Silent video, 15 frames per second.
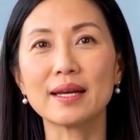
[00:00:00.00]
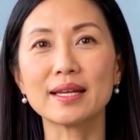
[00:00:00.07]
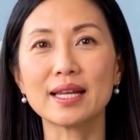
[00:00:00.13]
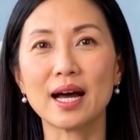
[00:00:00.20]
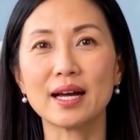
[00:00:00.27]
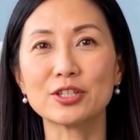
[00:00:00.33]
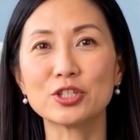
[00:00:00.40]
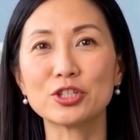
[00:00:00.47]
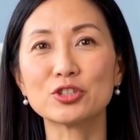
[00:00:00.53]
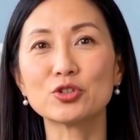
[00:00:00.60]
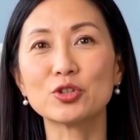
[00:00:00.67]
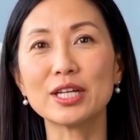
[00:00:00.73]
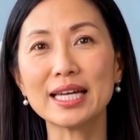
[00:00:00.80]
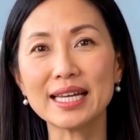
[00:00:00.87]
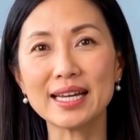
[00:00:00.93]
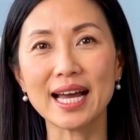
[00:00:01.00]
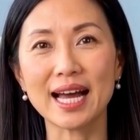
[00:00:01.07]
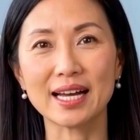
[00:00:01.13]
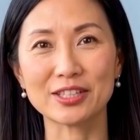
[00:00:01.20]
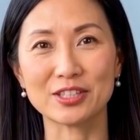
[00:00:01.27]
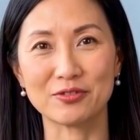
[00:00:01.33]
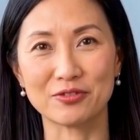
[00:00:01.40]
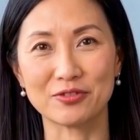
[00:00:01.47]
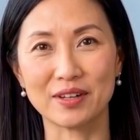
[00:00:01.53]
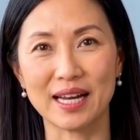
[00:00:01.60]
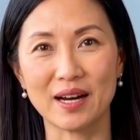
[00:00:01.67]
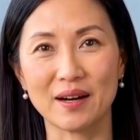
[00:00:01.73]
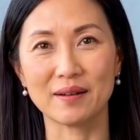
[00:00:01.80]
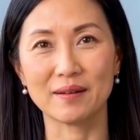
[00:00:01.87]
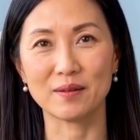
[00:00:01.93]
not just treating an active
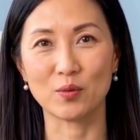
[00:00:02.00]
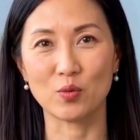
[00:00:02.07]
flare.